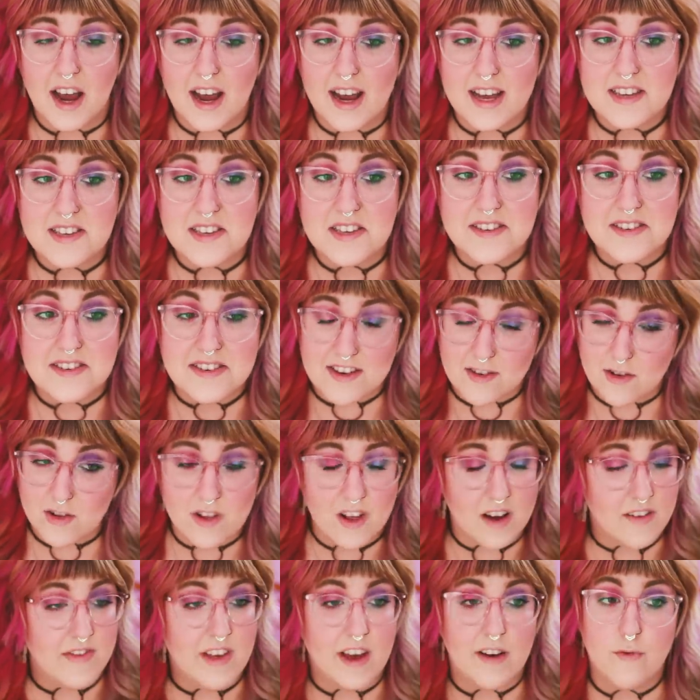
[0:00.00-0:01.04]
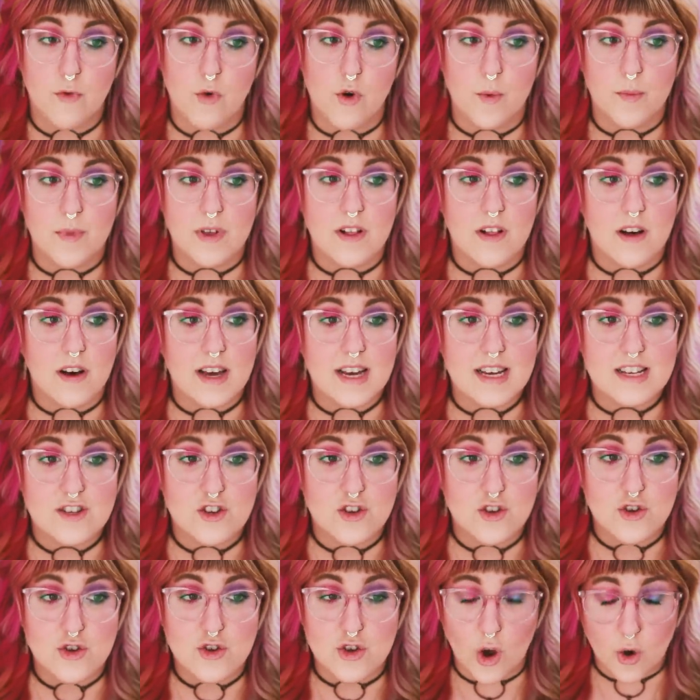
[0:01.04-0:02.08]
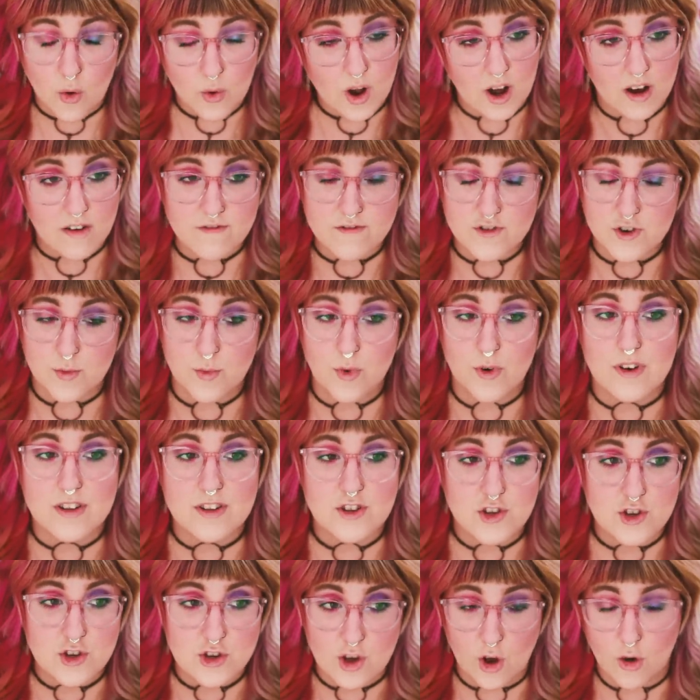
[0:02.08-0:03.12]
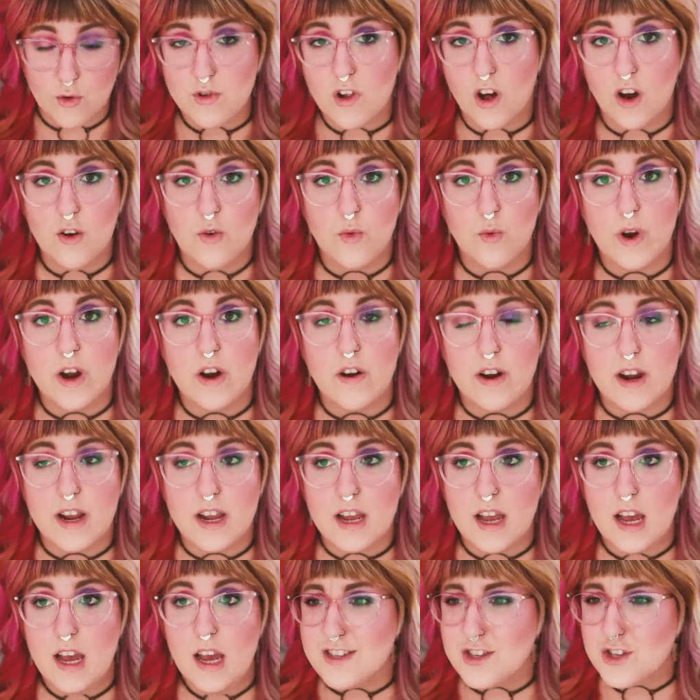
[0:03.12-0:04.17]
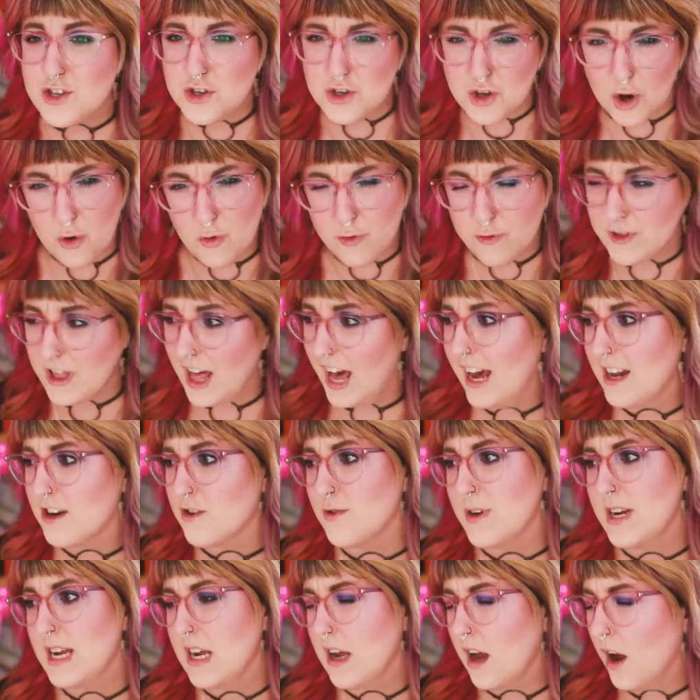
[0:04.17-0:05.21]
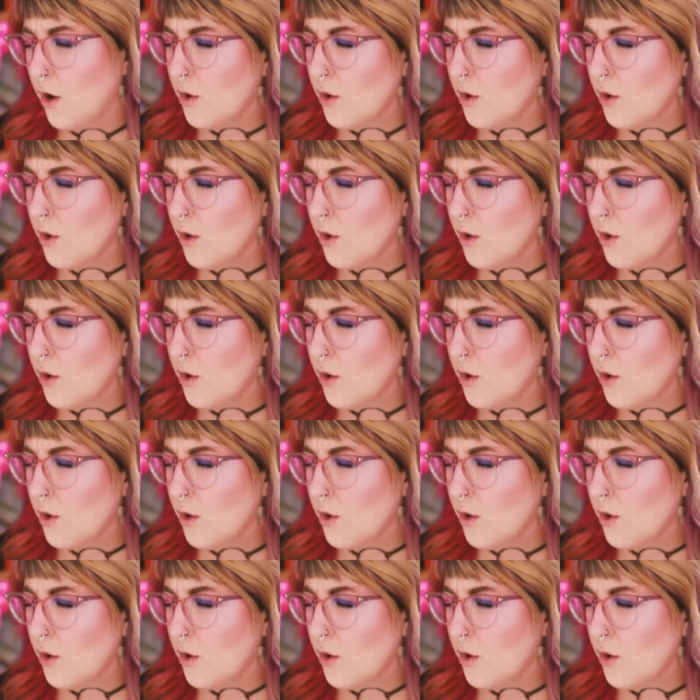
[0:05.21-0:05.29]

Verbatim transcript: I still love that formula. It's so comfortable. It's so long wearing and so flattering.